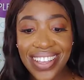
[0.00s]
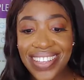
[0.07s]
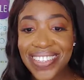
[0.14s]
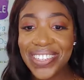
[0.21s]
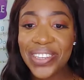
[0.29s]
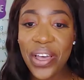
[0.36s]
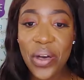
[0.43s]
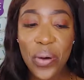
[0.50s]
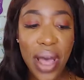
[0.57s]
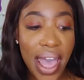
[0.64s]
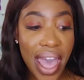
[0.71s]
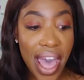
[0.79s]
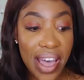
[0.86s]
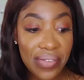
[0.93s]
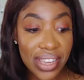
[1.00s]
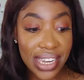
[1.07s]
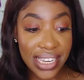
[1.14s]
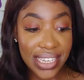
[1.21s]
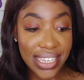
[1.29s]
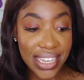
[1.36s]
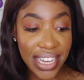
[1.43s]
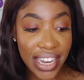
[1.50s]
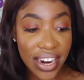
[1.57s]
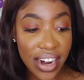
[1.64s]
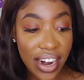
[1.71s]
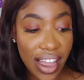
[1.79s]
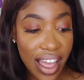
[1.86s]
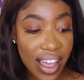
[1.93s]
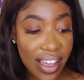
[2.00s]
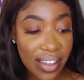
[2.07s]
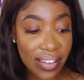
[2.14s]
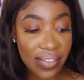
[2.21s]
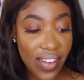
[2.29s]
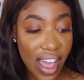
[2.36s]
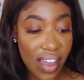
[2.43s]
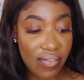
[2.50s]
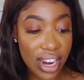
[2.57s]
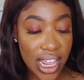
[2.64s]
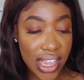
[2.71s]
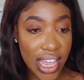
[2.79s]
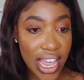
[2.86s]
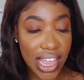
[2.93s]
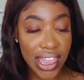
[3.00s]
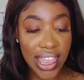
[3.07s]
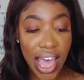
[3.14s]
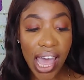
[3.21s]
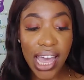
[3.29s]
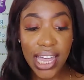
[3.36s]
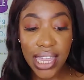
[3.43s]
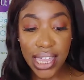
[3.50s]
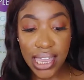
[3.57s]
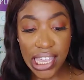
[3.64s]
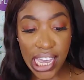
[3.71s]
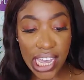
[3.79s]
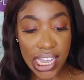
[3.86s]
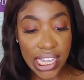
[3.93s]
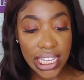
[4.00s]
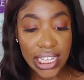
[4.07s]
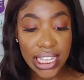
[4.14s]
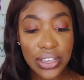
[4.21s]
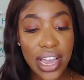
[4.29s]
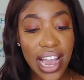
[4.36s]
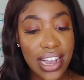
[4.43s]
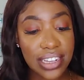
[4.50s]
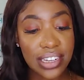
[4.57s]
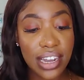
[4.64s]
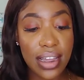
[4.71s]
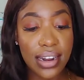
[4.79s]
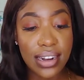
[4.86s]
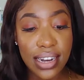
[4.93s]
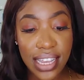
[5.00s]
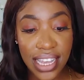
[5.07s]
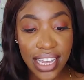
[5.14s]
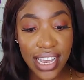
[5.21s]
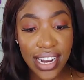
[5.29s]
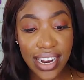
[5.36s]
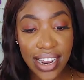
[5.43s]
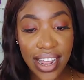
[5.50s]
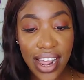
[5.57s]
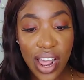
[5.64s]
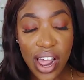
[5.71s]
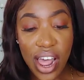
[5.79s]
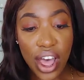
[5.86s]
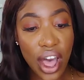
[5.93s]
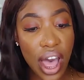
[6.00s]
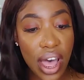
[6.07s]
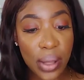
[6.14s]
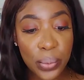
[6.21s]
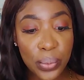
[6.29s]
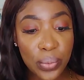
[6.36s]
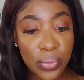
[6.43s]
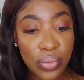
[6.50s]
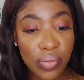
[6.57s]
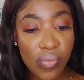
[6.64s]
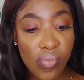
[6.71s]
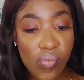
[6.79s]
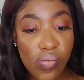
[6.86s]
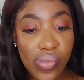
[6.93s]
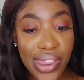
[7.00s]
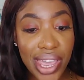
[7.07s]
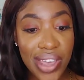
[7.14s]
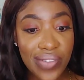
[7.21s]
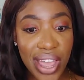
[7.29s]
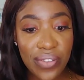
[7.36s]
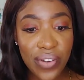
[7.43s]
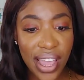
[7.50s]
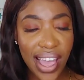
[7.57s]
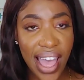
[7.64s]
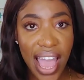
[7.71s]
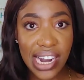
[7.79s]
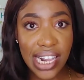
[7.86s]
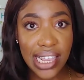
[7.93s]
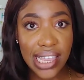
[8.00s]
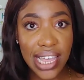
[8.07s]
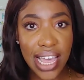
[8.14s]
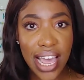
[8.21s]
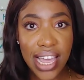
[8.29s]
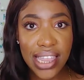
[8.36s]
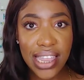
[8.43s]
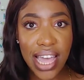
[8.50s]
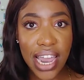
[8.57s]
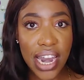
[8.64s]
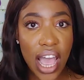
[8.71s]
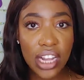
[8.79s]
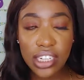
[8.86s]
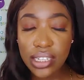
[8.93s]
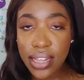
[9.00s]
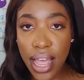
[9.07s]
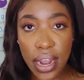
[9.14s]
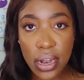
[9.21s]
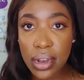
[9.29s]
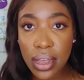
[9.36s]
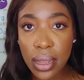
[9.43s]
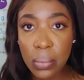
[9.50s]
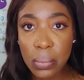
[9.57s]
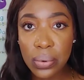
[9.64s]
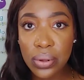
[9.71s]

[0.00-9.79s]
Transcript: so I have a list here of everything that I think you guys are gonna need. If I forget anything, then I'll just end up